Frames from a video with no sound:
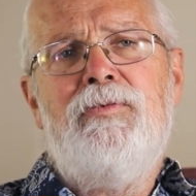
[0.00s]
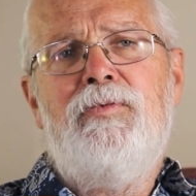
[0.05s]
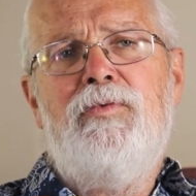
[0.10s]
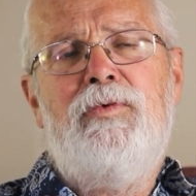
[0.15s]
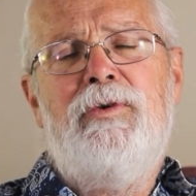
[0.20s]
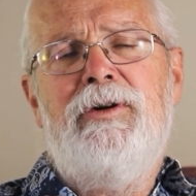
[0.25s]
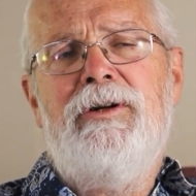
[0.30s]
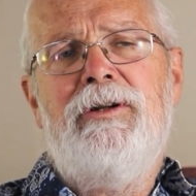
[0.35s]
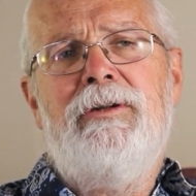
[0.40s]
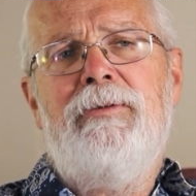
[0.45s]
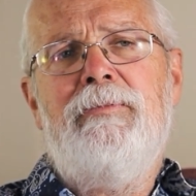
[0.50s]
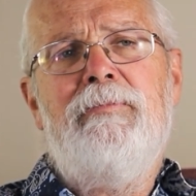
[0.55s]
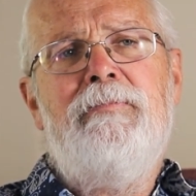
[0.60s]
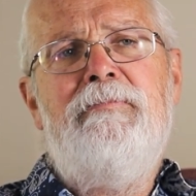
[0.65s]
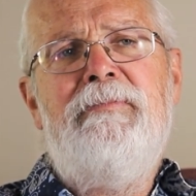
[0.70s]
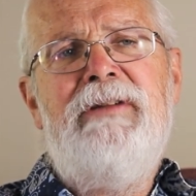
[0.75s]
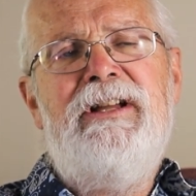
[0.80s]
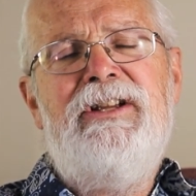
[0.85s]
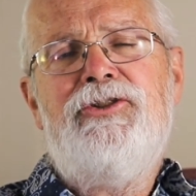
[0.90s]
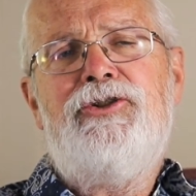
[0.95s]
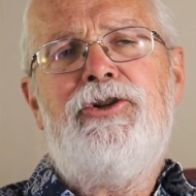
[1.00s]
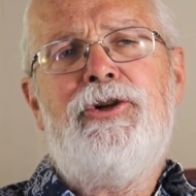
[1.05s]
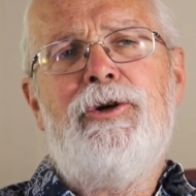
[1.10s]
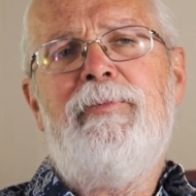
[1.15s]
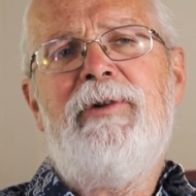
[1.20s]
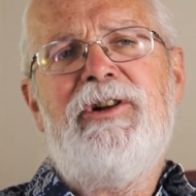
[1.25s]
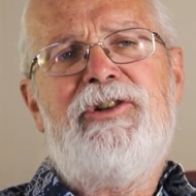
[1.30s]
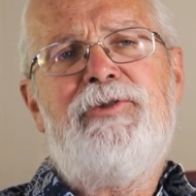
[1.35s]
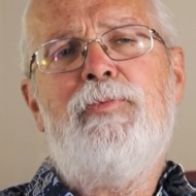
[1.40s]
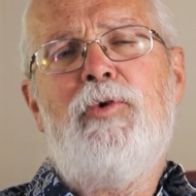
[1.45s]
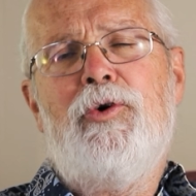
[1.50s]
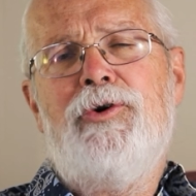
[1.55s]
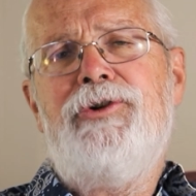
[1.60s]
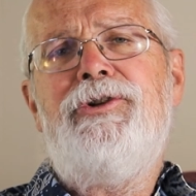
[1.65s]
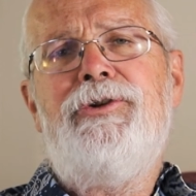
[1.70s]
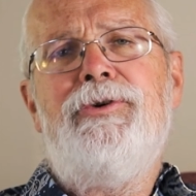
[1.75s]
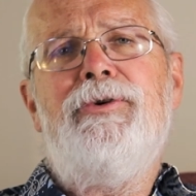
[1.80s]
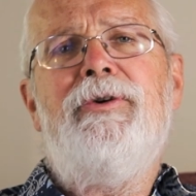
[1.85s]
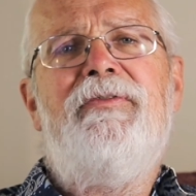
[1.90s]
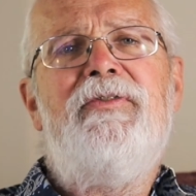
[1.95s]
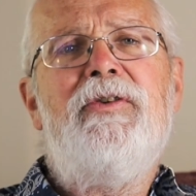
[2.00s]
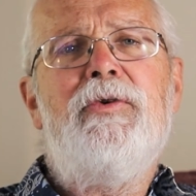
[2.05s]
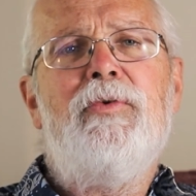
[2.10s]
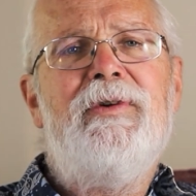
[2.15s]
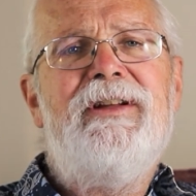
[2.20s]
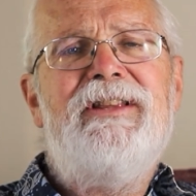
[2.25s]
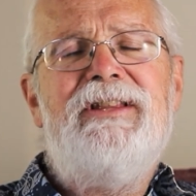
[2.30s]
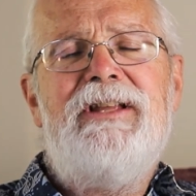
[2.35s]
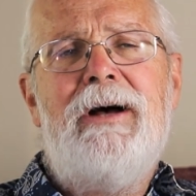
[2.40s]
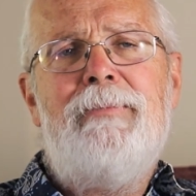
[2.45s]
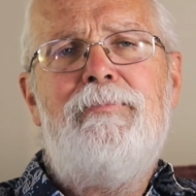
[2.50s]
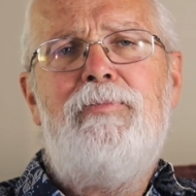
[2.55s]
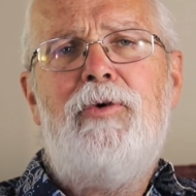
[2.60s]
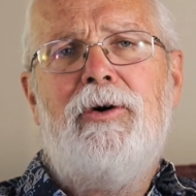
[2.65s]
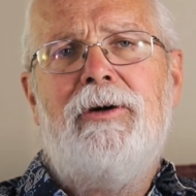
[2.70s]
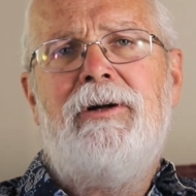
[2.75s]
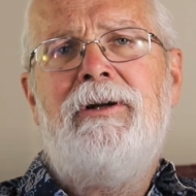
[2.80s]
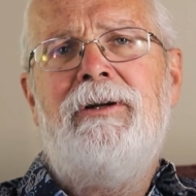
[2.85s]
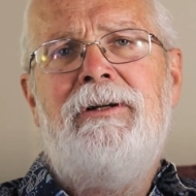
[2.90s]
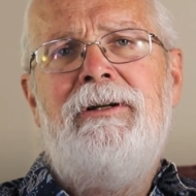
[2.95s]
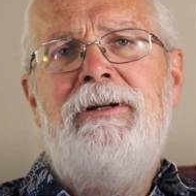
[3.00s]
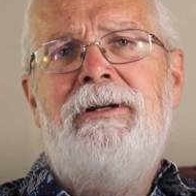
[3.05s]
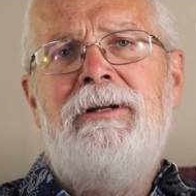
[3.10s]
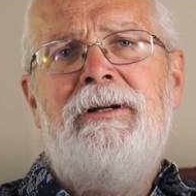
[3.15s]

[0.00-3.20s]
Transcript: will mean so much more to you if you read that book.